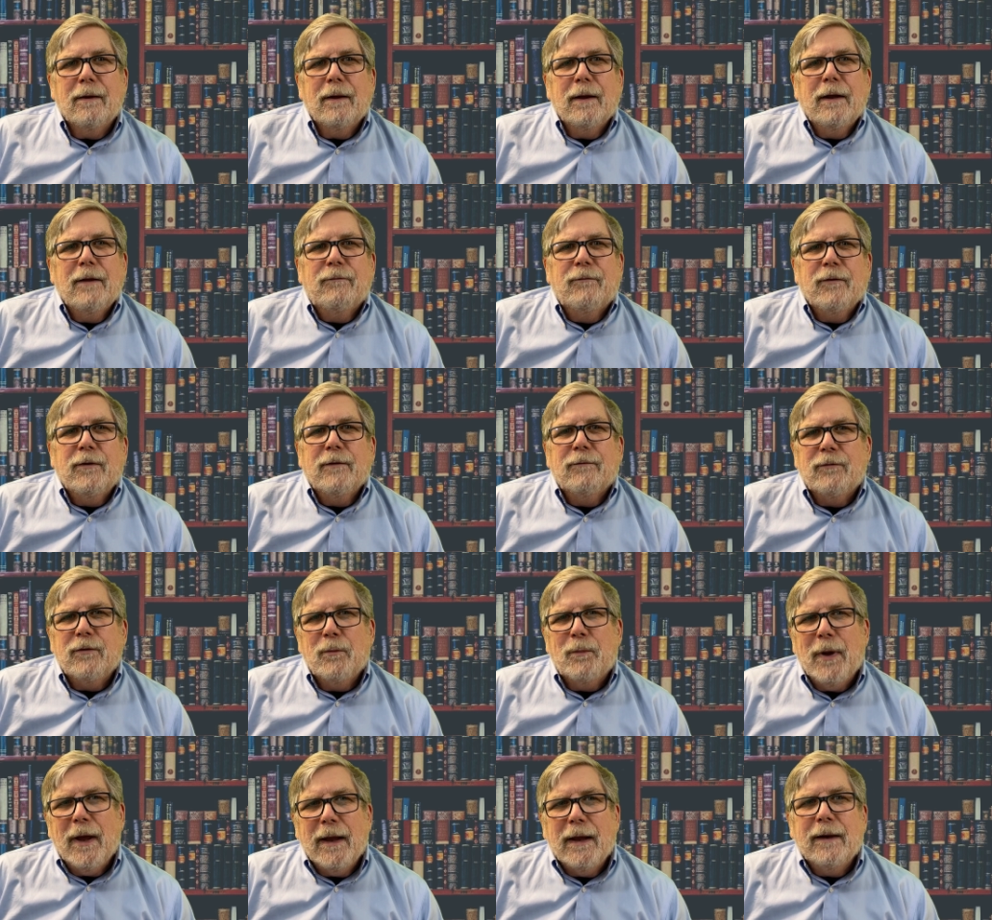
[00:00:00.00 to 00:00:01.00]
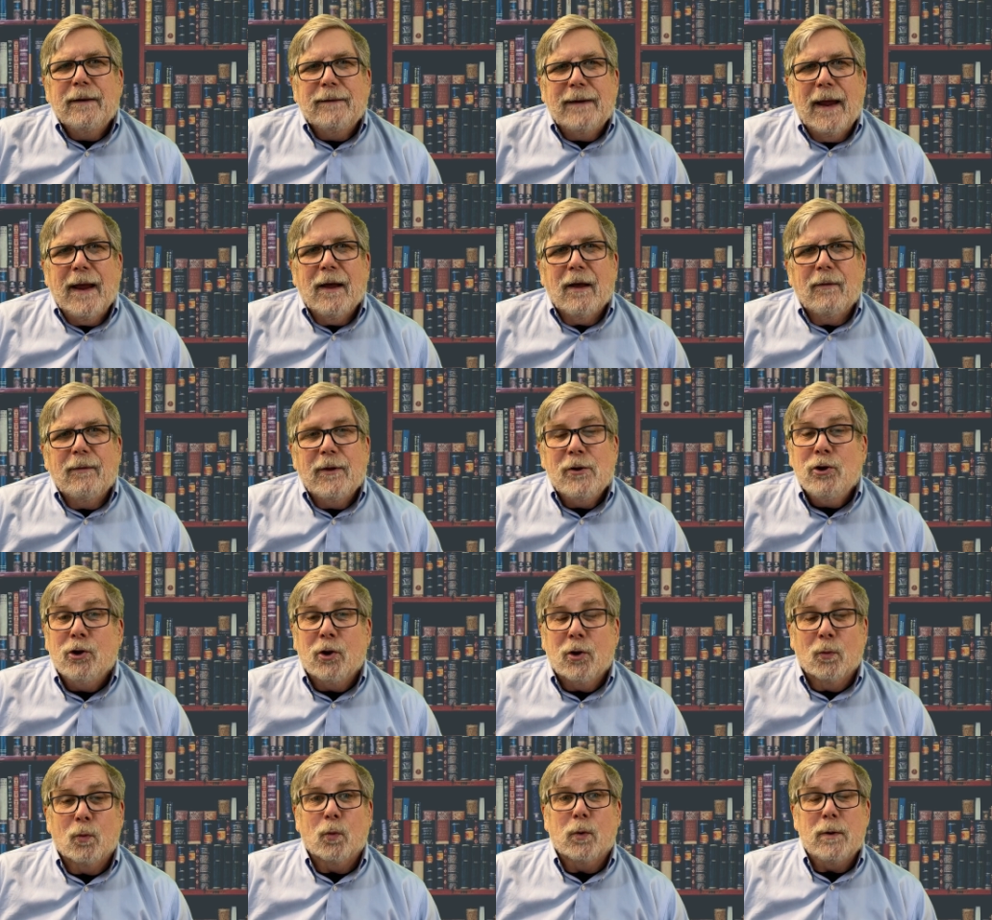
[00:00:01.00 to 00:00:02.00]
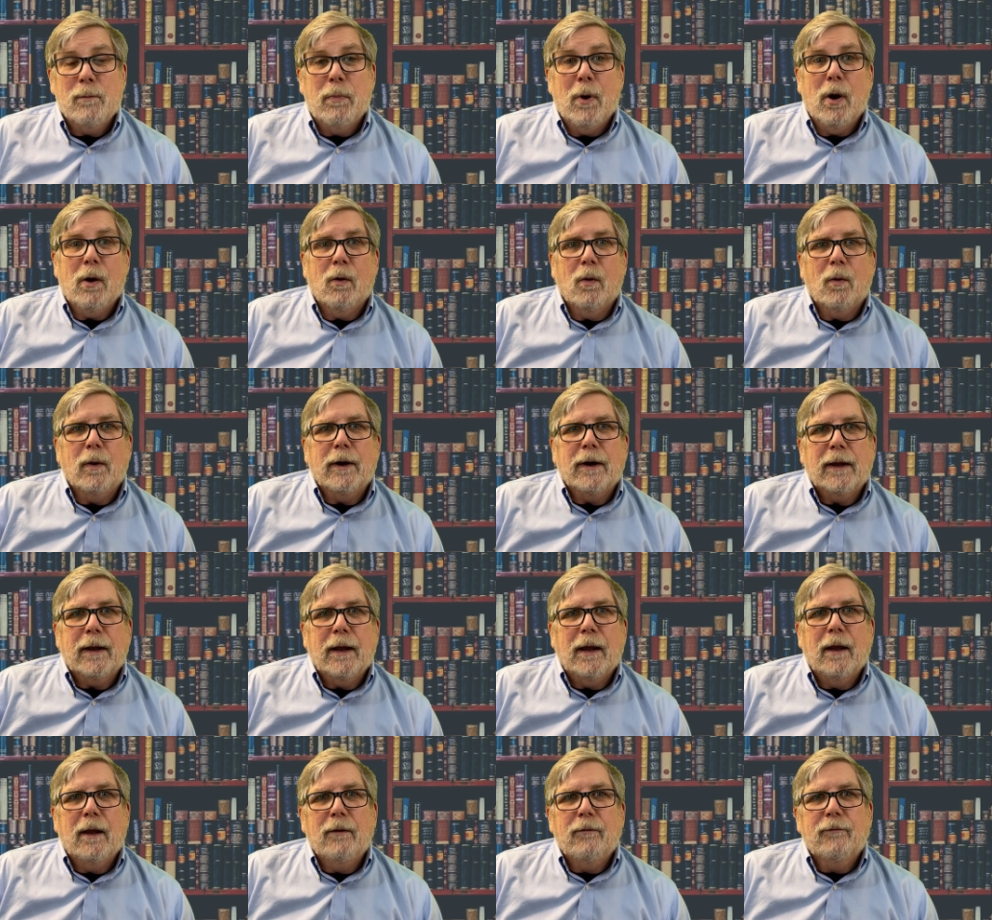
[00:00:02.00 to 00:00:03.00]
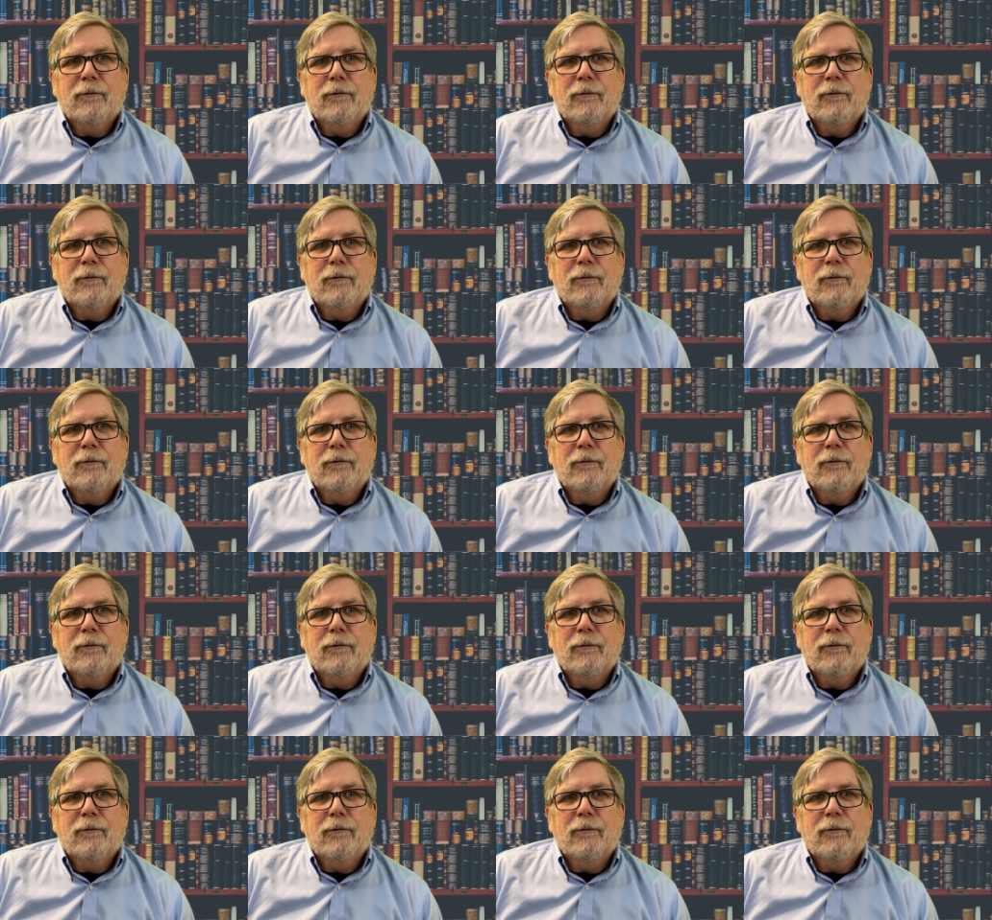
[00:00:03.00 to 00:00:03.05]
if, if you pay it down, then you can reborrow it again.